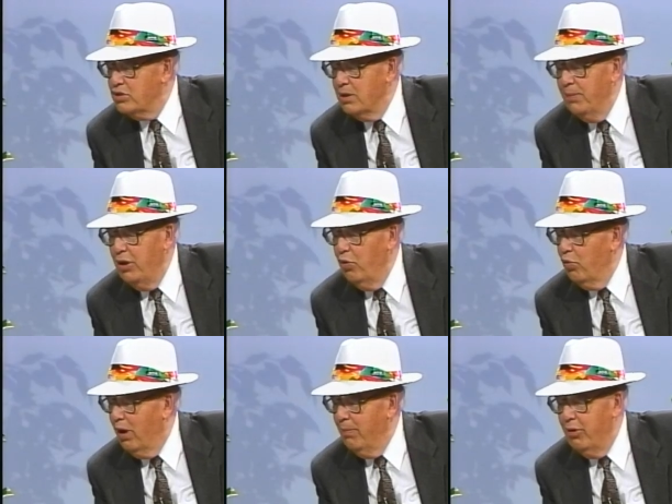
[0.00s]
I mean, you
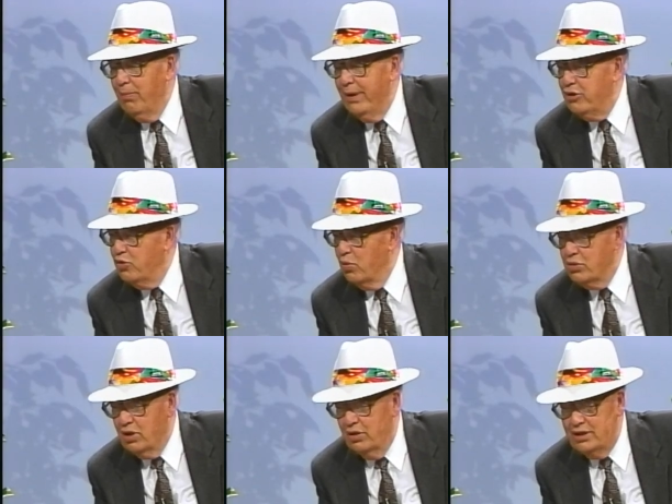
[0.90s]
come here and make jokes
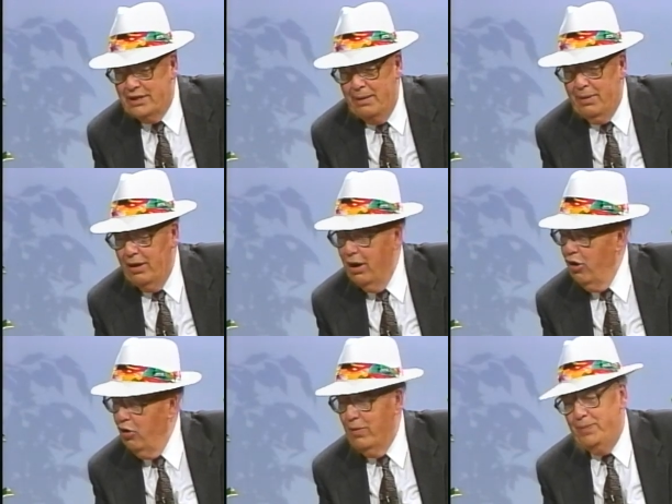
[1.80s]
all the time, and
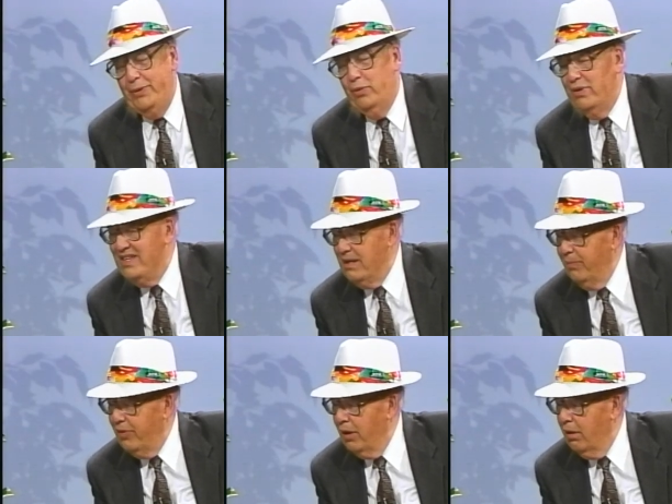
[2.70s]
you must be doing
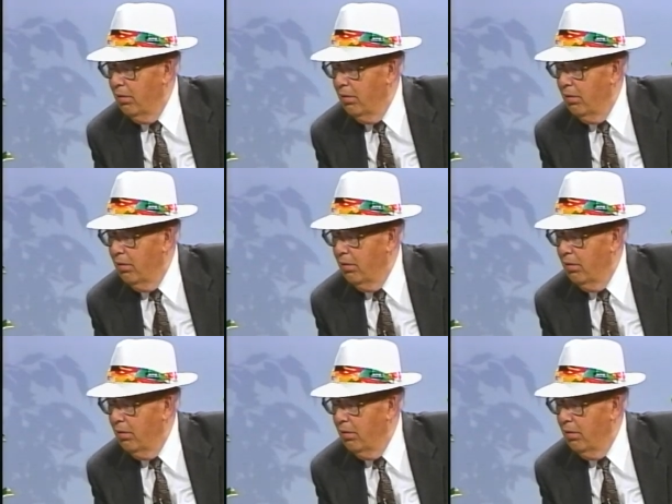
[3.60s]
something.